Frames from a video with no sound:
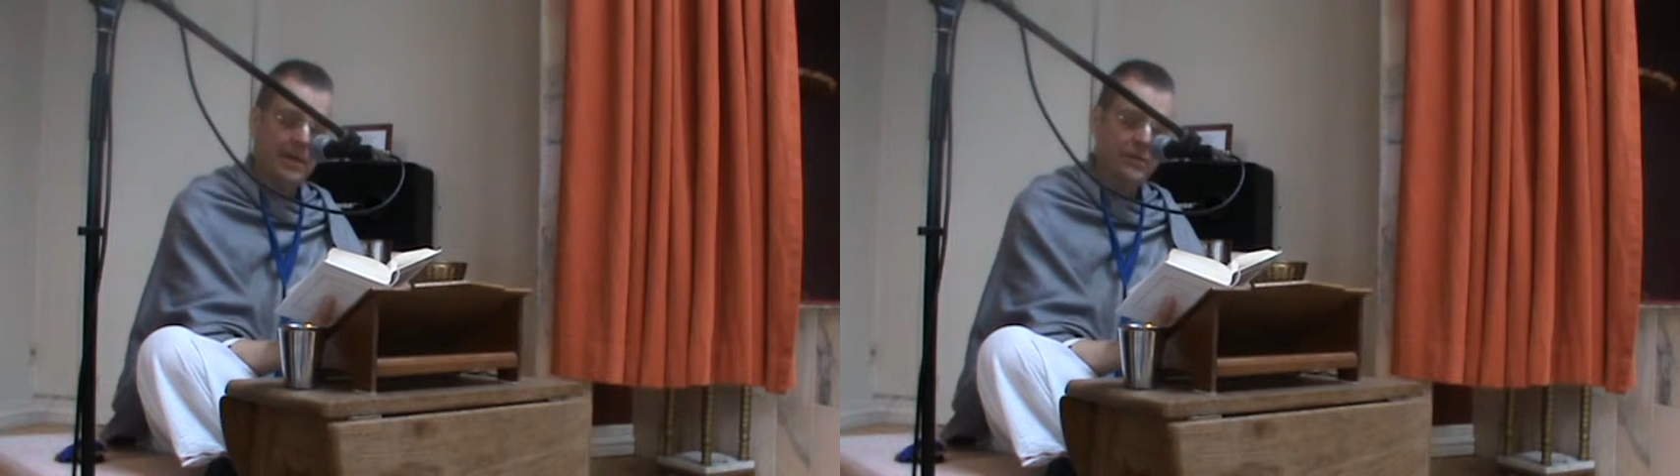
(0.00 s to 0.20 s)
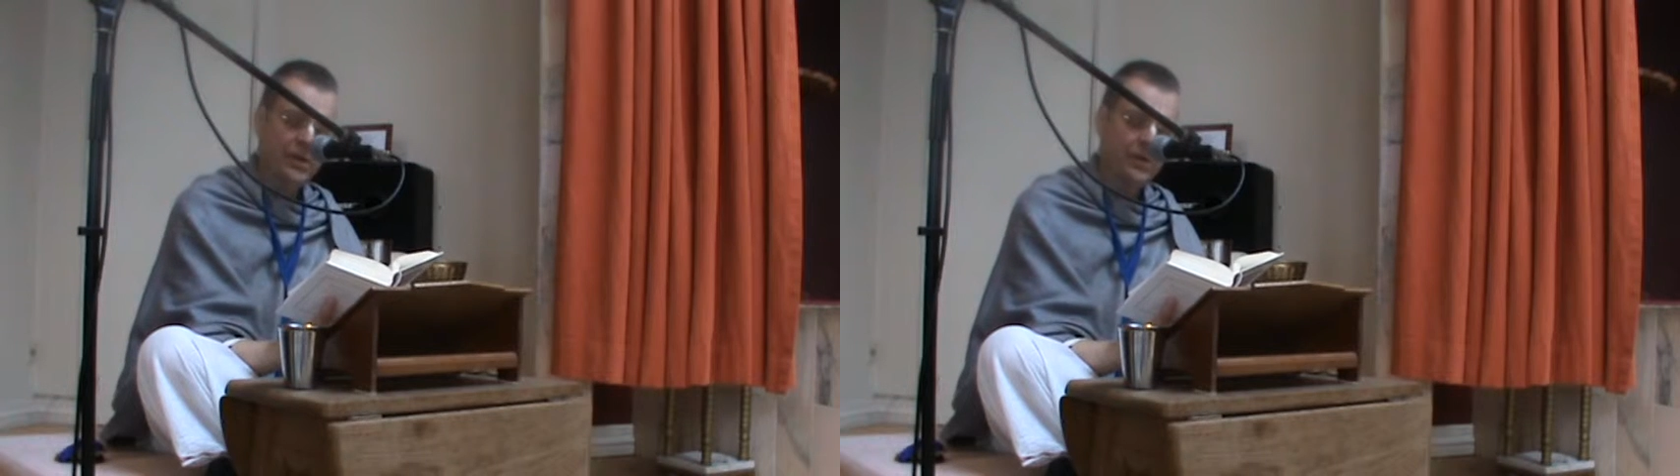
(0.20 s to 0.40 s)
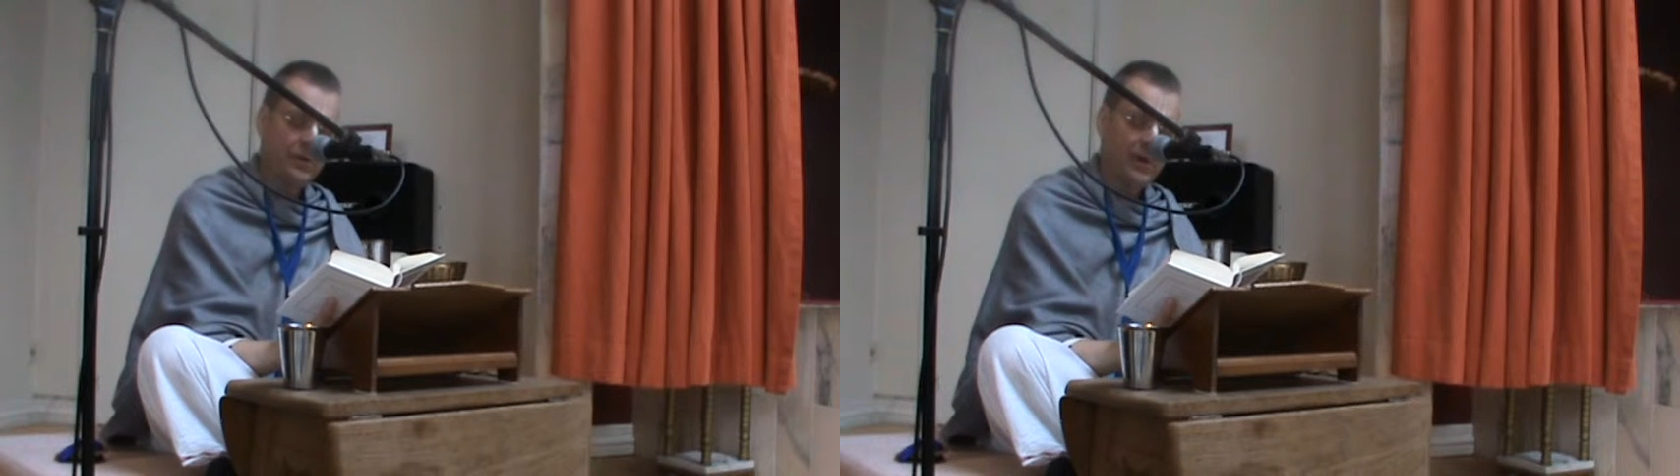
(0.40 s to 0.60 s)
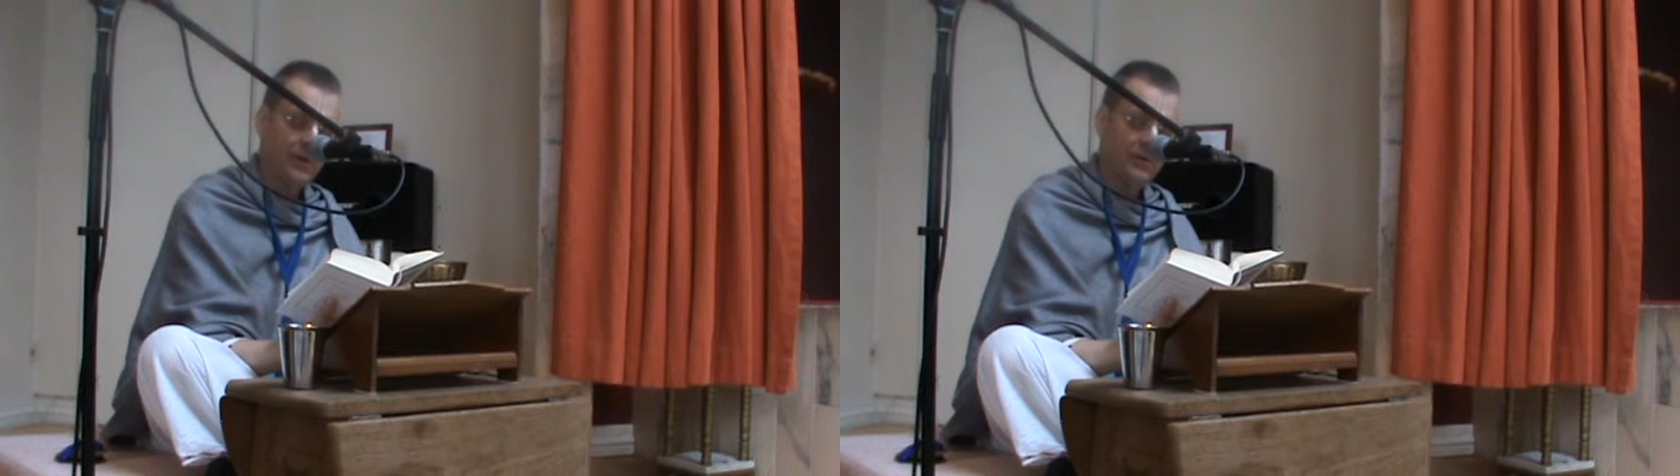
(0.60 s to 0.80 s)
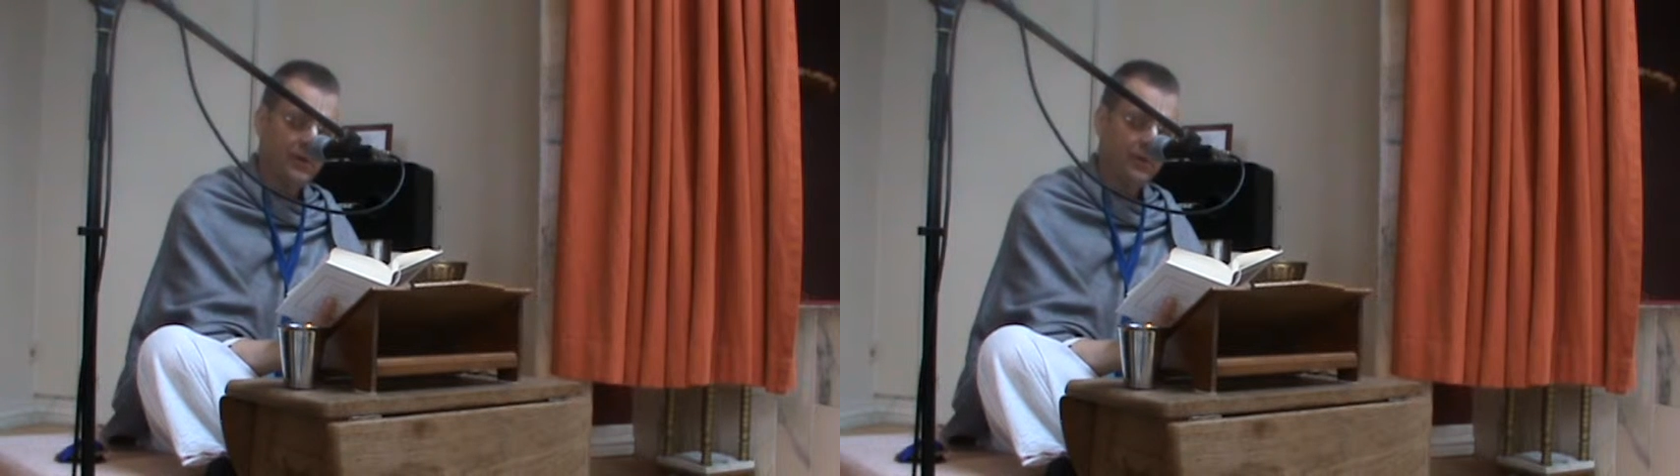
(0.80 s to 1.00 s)
Generally,
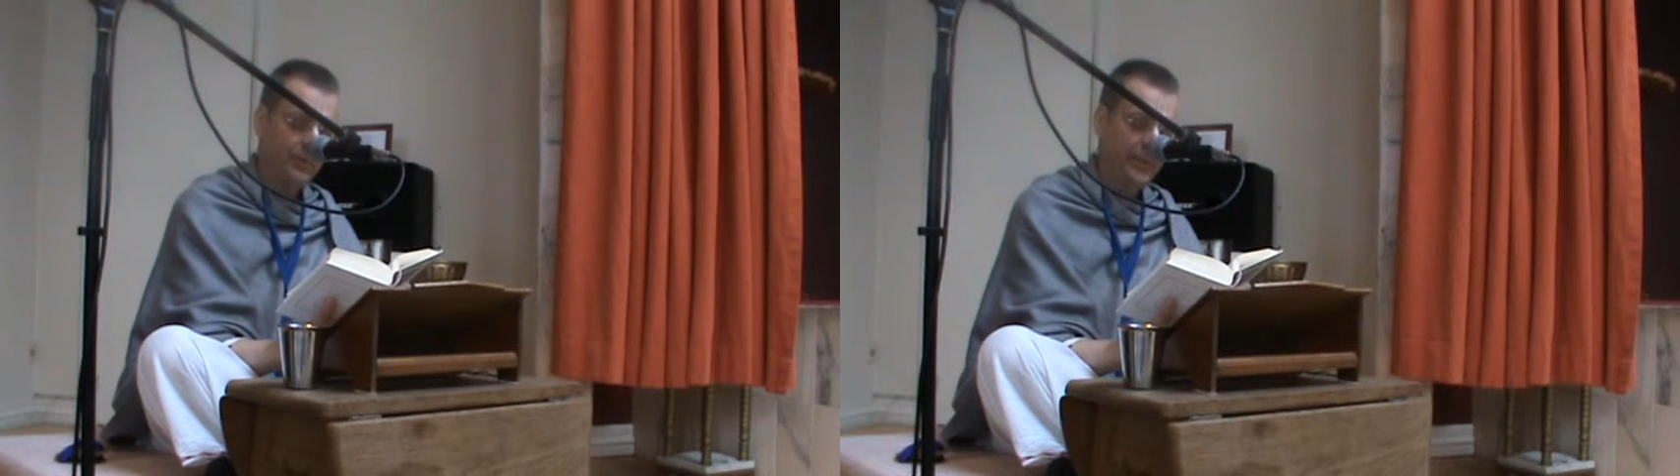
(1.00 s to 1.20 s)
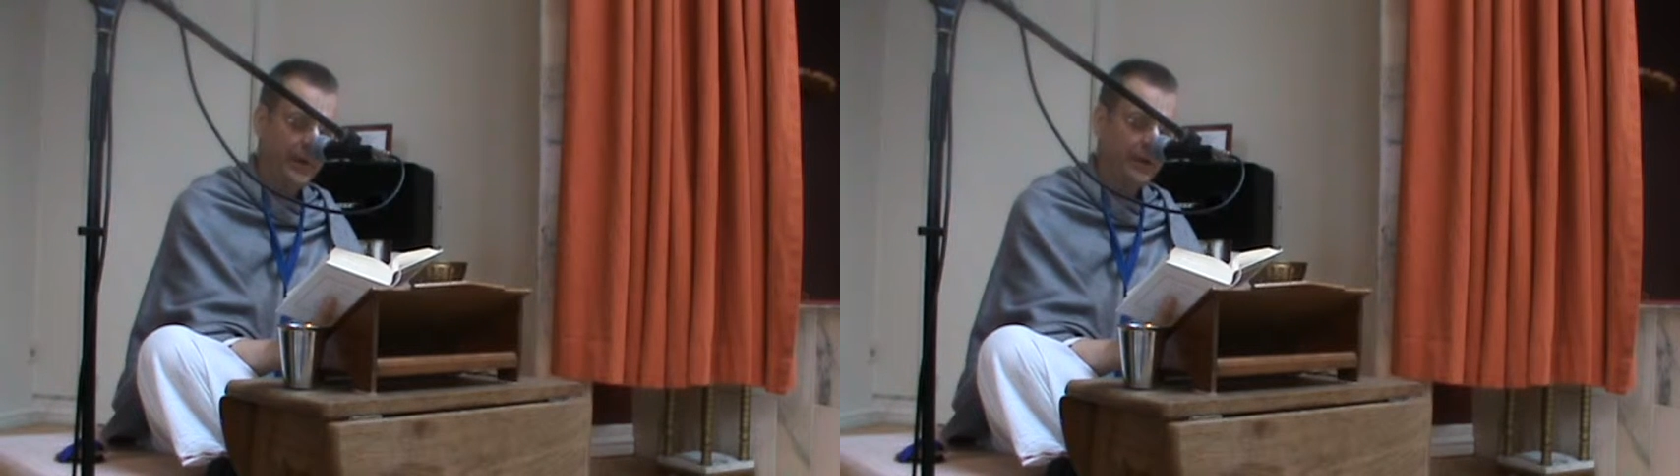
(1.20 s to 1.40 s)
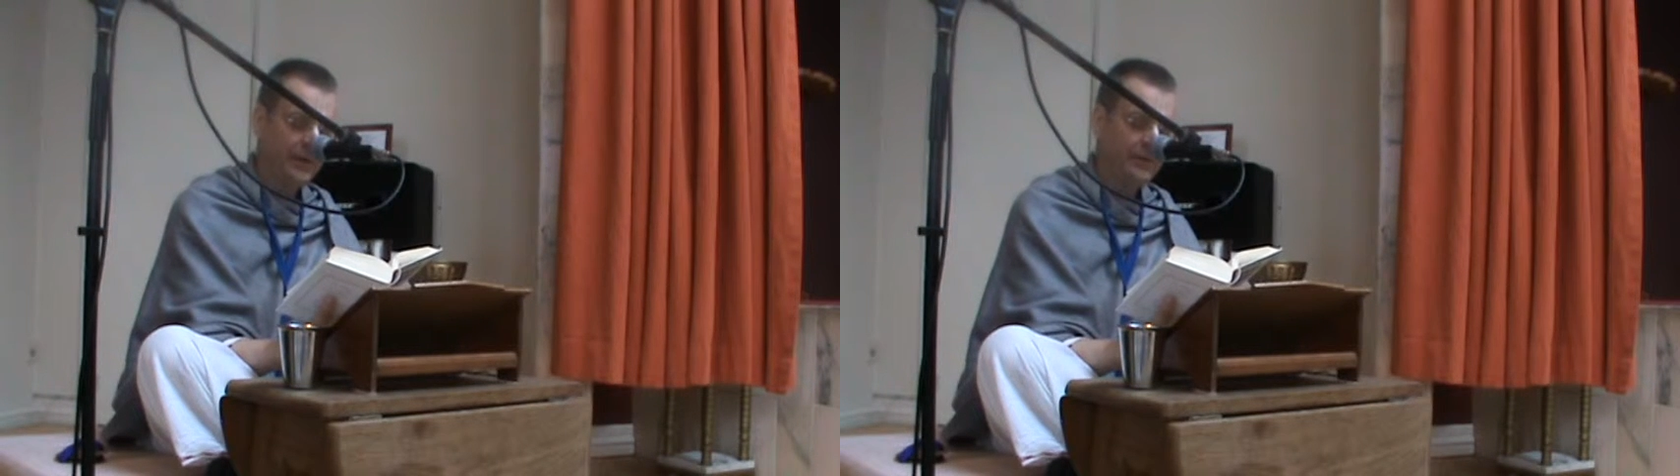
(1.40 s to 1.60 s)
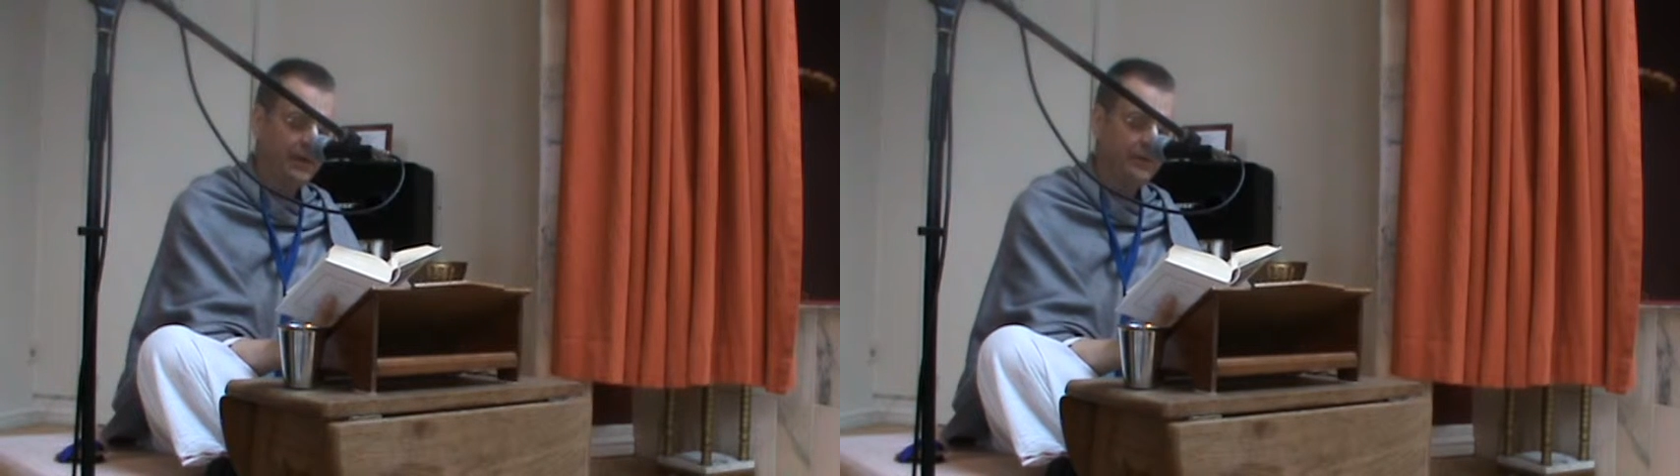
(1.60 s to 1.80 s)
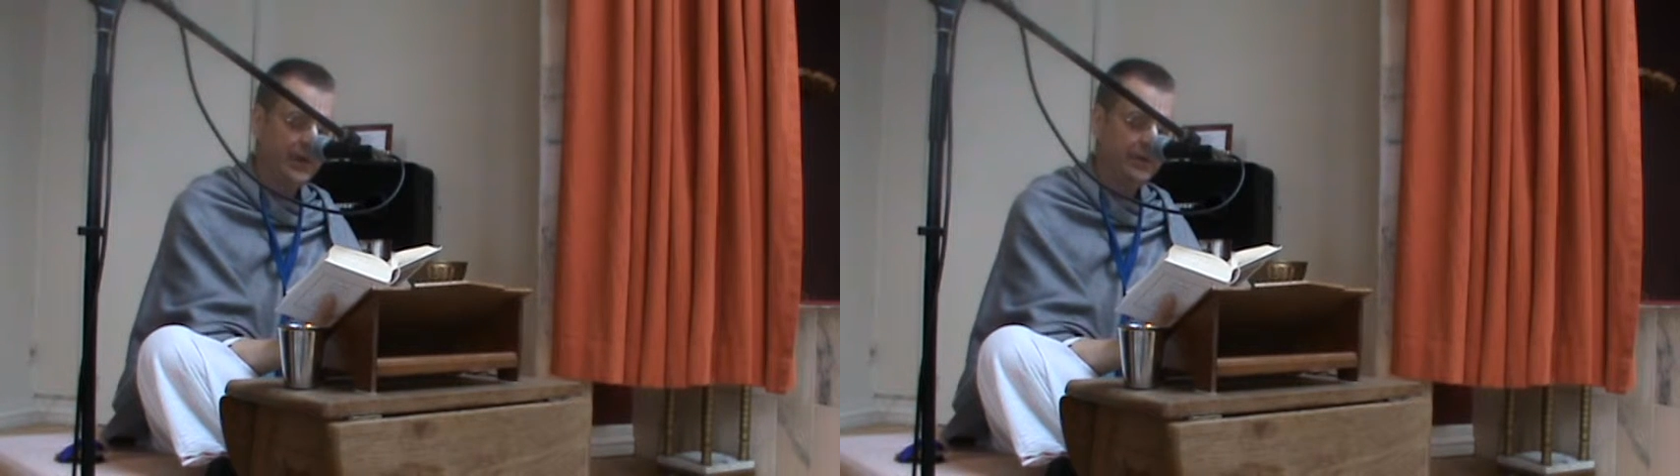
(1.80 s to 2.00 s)
they compare the living